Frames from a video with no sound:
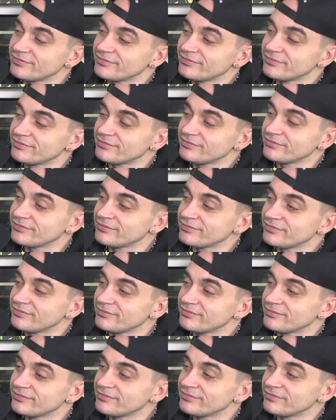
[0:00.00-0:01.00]

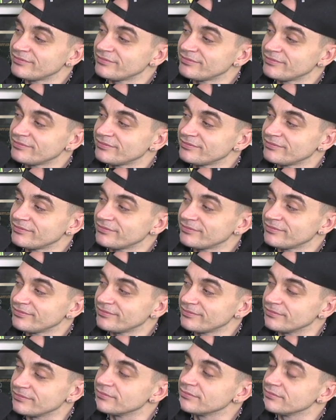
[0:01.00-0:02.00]

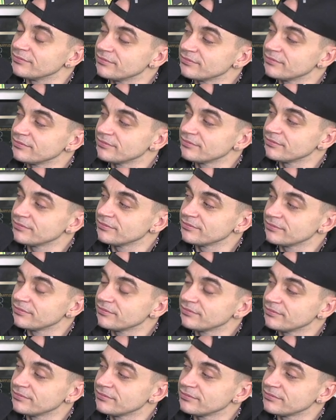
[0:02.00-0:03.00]

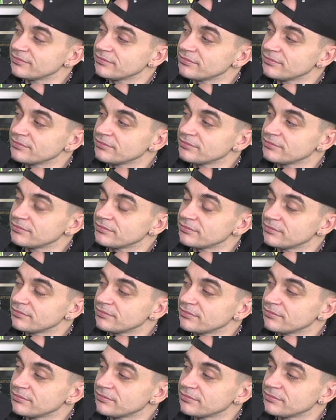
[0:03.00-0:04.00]

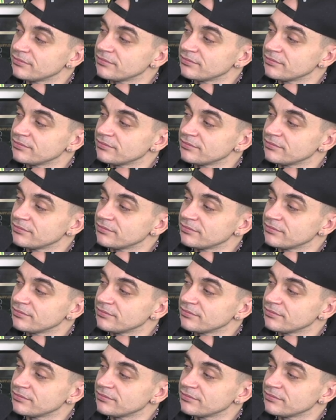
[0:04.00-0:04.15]
[no speech]